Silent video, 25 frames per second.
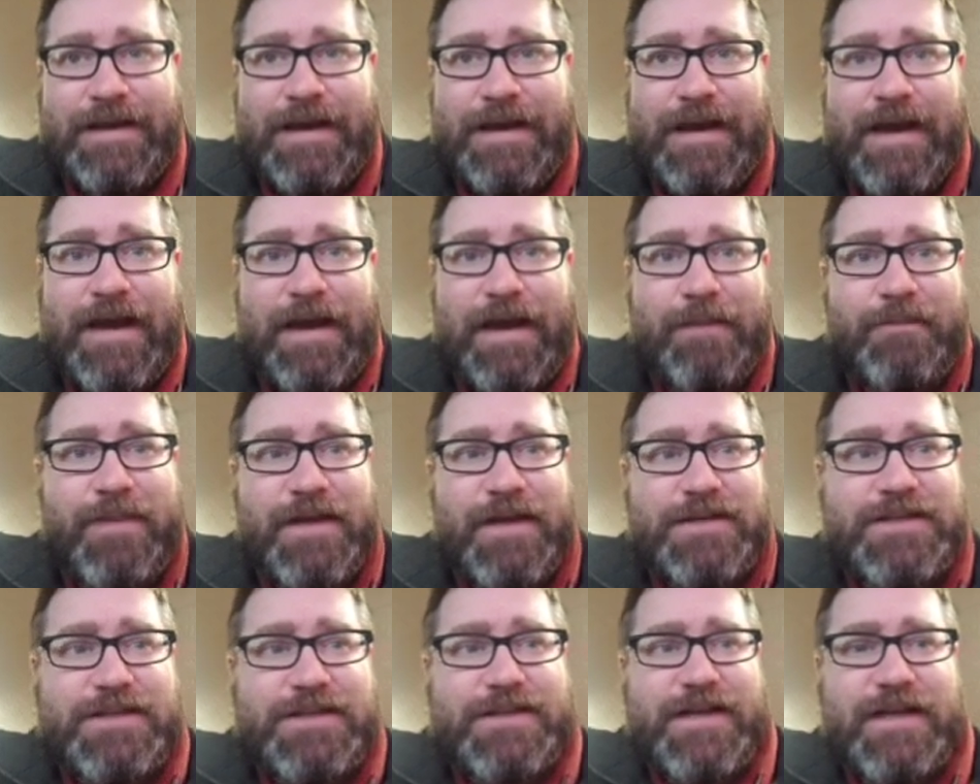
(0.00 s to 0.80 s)

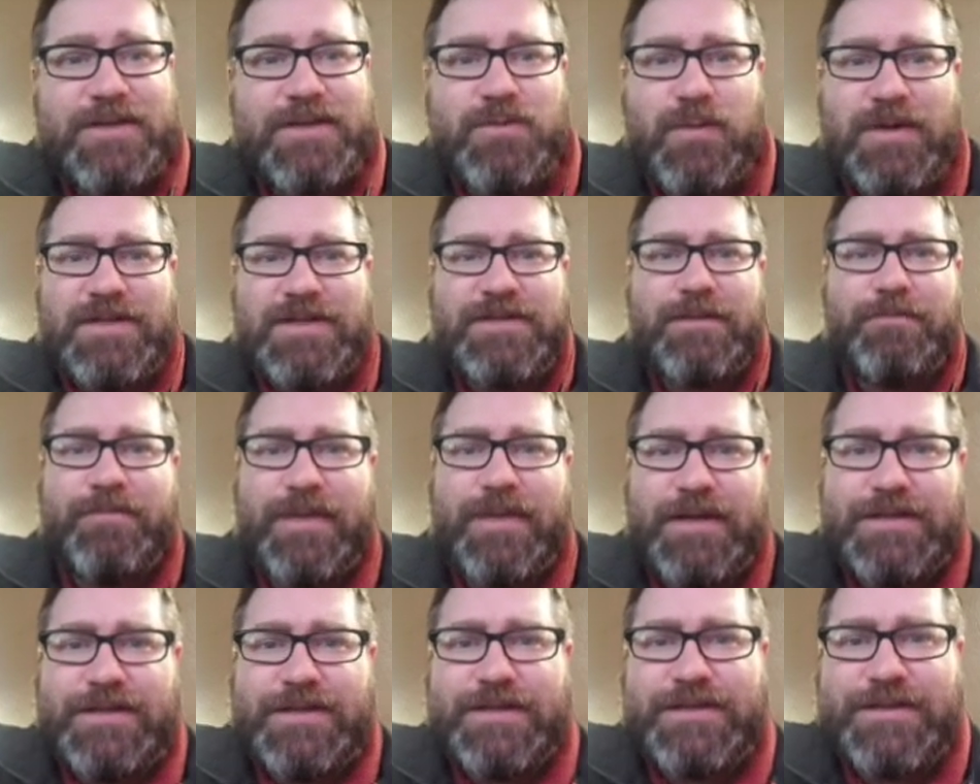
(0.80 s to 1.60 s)
Budget decks. What is a
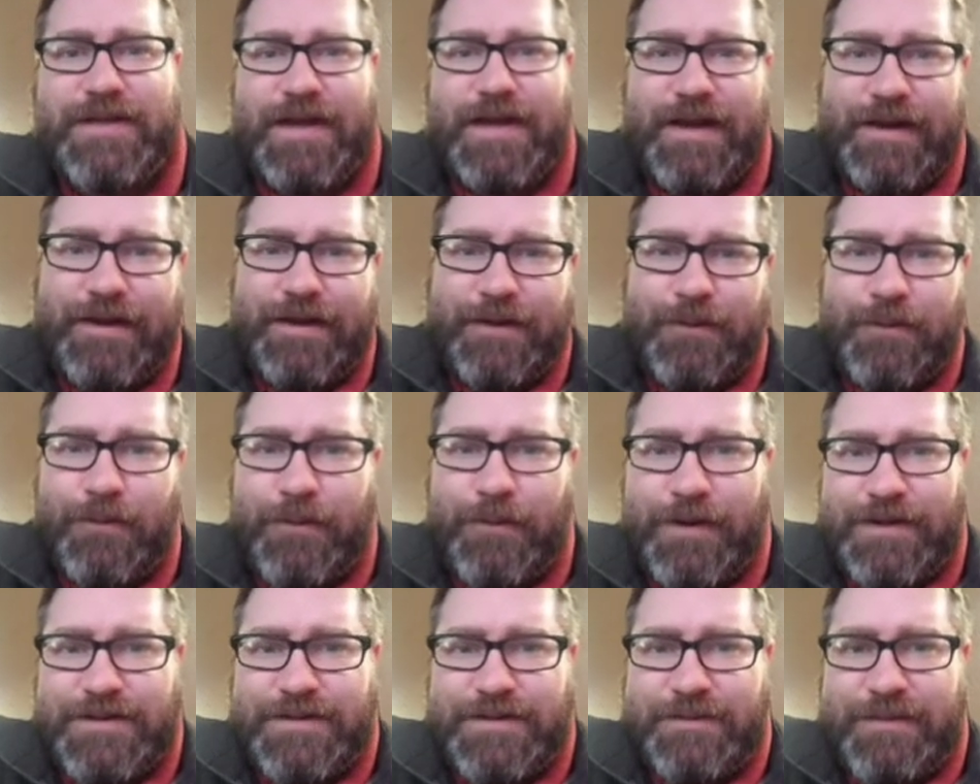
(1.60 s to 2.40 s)
budget deck?
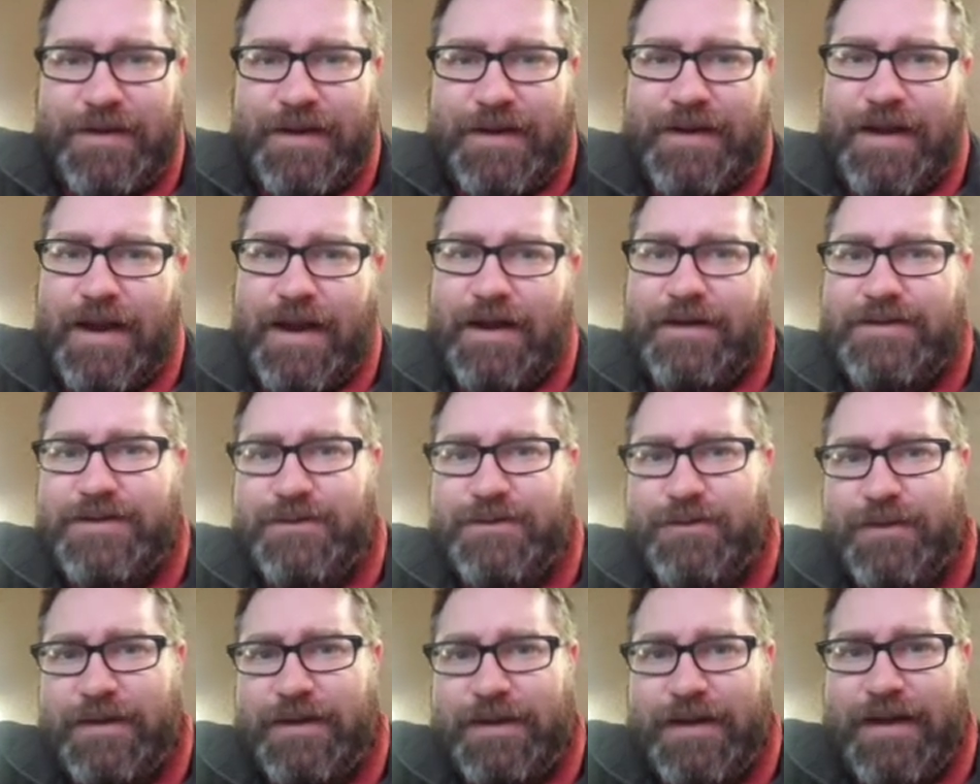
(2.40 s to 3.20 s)
What does it mean? How does
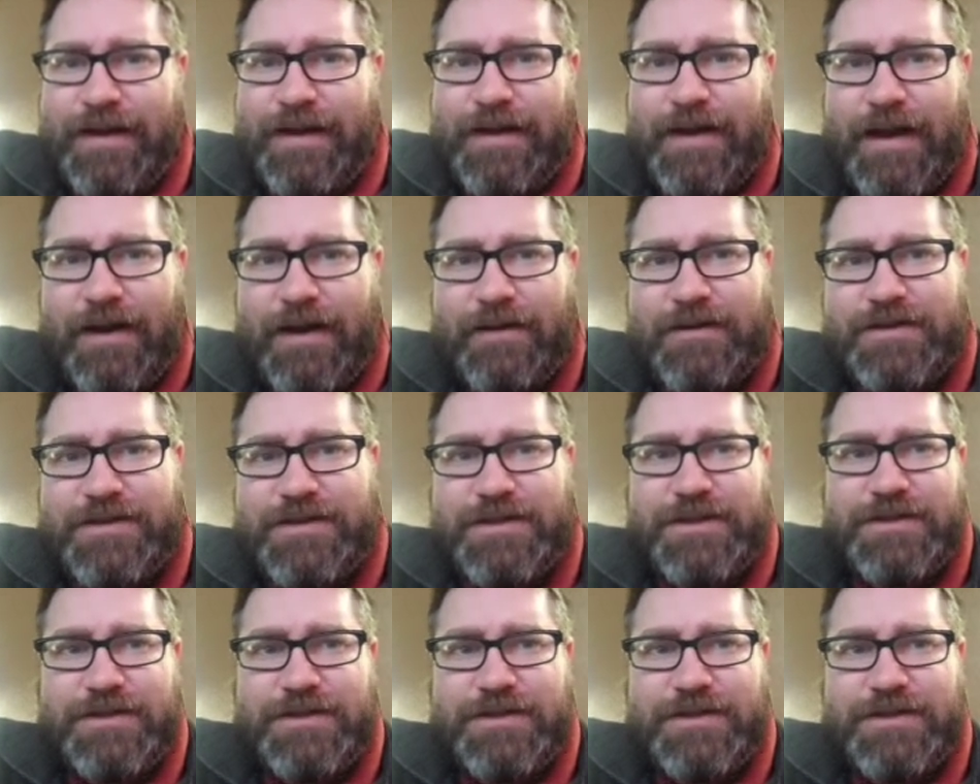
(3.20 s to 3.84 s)
it relate? How does it